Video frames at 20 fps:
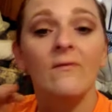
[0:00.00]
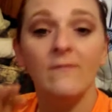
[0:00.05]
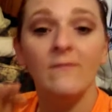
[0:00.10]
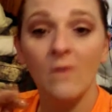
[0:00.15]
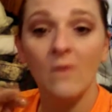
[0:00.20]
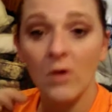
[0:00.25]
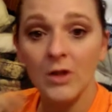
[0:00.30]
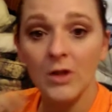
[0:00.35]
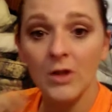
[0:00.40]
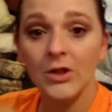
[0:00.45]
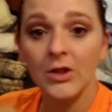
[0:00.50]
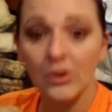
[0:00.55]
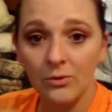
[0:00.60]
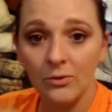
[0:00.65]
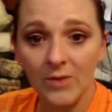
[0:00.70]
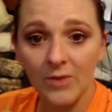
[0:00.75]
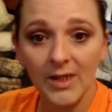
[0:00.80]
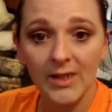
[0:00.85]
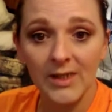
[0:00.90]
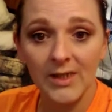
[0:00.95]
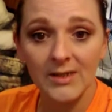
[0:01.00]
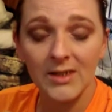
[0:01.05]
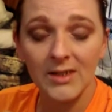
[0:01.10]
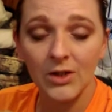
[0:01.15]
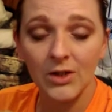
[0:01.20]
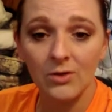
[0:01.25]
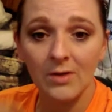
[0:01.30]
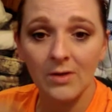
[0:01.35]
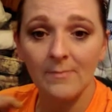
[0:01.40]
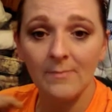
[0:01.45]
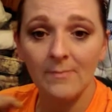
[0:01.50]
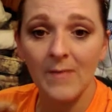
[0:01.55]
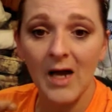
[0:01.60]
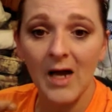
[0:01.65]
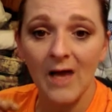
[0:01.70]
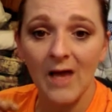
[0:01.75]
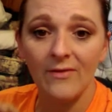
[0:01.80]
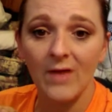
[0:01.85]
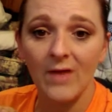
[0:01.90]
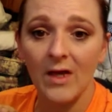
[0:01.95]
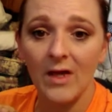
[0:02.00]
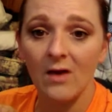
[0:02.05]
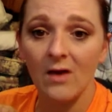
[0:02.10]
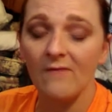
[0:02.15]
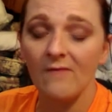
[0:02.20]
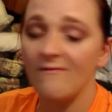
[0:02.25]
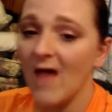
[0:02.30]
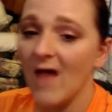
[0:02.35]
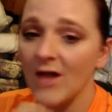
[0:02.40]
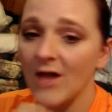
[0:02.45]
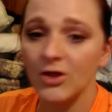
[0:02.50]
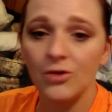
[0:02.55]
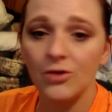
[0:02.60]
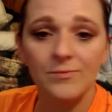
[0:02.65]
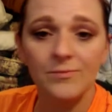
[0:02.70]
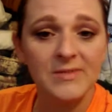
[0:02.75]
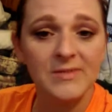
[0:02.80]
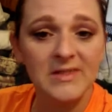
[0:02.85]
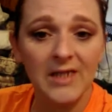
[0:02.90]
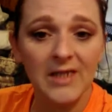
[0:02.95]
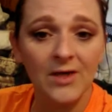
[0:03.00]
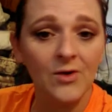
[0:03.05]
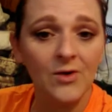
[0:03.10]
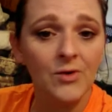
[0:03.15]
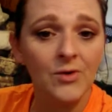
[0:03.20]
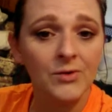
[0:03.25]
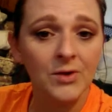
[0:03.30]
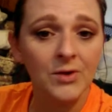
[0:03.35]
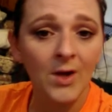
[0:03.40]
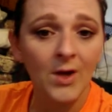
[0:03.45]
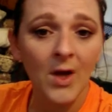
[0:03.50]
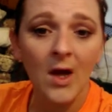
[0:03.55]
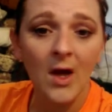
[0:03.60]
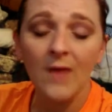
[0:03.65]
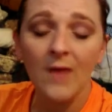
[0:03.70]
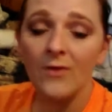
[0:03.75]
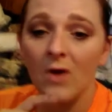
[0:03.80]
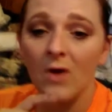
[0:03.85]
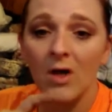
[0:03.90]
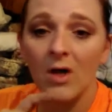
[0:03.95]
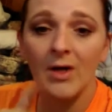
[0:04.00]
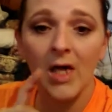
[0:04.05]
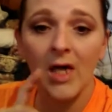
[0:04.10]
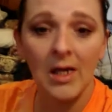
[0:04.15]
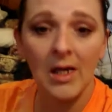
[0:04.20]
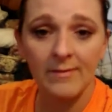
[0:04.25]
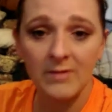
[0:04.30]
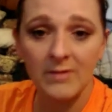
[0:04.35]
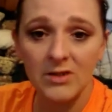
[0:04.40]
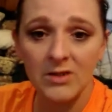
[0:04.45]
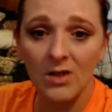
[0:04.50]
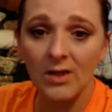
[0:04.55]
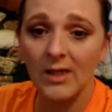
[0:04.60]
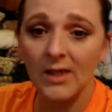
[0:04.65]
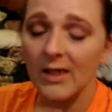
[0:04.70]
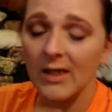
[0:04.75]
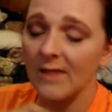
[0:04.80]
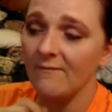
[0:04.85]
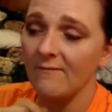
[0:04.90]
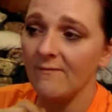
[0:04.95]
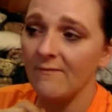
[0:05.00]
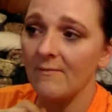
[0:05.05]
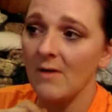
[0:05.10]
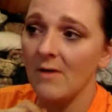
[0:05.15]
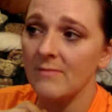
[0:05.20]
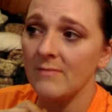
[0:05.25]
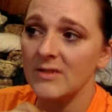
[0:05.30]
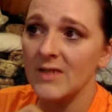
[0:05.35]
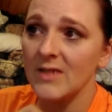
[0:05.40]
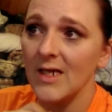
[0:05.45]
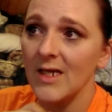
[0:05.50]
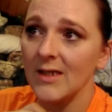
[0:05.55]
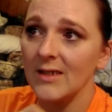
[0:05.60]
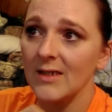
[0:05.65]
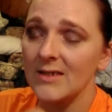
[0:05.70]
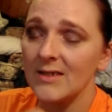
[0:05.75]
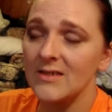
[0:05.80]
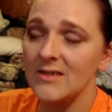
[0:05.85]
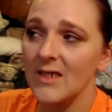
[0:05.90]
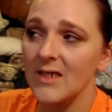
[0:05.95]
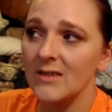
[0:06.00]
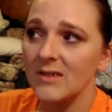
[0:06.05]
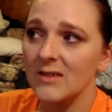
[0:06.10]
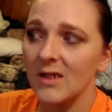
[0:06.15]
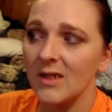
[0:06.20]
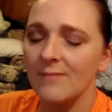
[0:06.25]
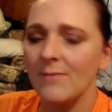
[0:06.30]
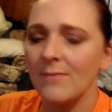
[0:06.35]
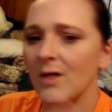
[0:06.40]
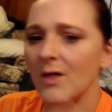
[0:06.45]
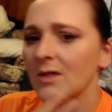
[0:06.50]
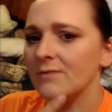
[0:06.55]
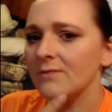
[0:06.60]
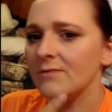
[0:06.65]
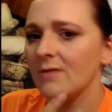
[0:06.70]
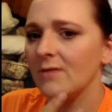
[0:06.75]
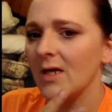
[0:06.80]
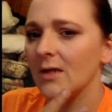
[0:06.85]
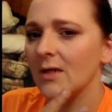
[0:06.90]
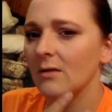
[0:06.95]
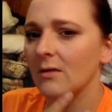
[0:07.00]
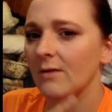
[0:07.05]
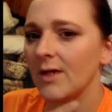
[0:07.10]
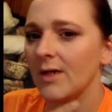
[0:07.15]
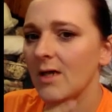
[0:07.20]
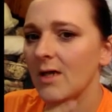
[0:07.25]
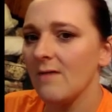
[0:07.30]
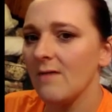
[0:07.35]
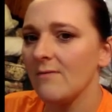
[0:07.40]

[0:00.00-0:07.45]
for 2 weeks that you can buy. They are vacuum sealed. They're on Amazon, and if I'm not mistaken, it's like $10 for like 3 of